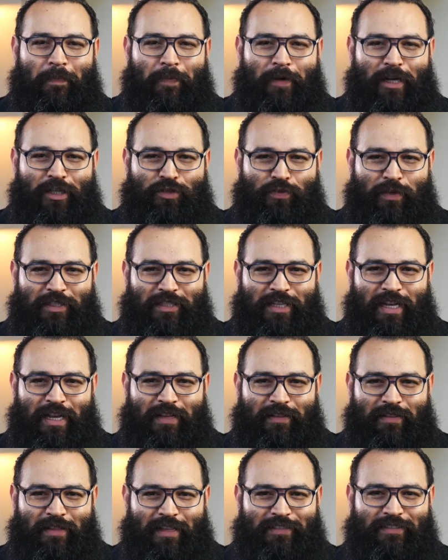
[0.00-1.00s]
But as we
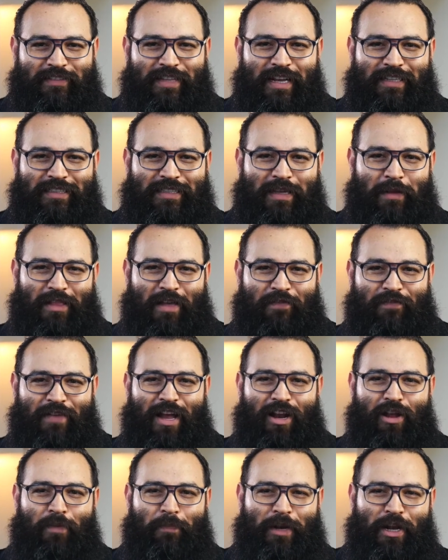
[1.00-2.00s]
see these things
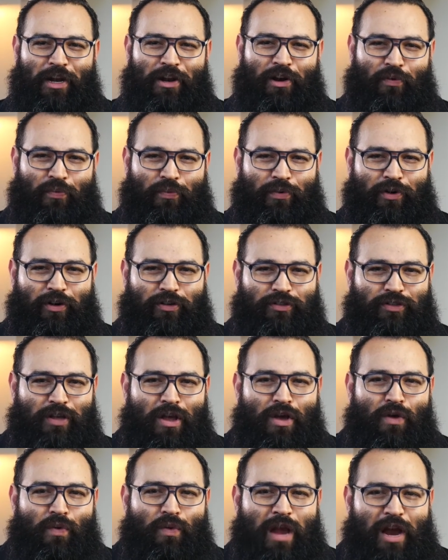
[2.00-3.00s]
developing in our world,